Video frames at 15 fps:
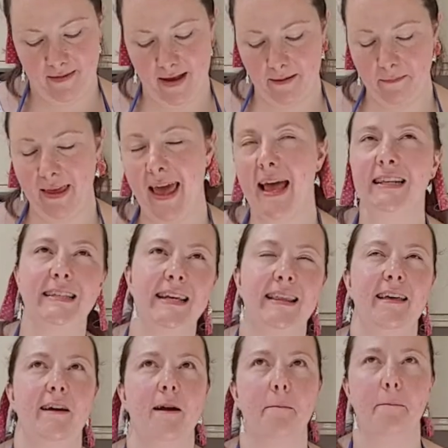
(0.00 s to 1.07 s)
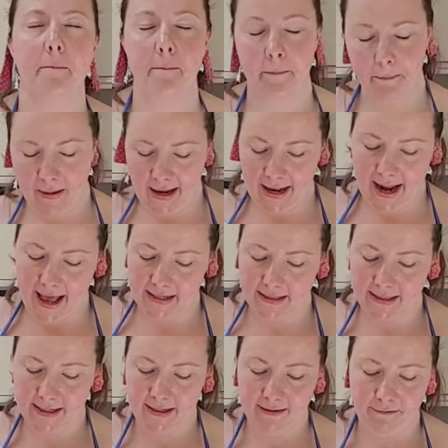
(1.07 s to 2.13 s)
I'm guessing they're a bit
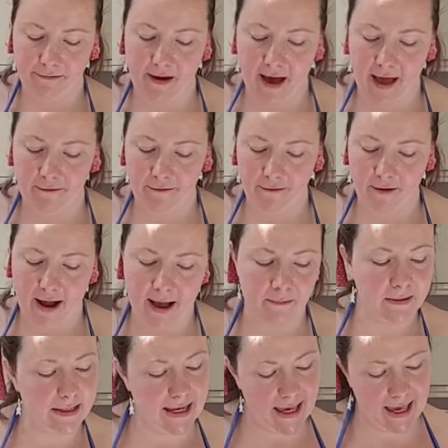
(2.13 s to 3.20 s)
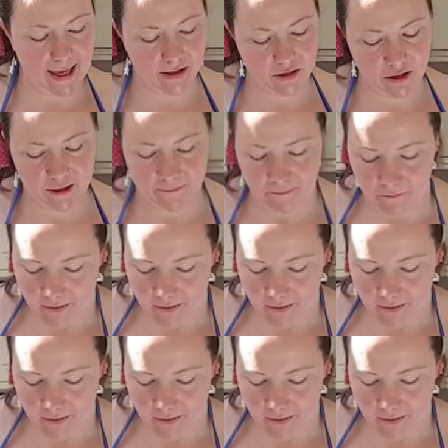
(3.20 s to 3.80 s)
less than 5 grams each.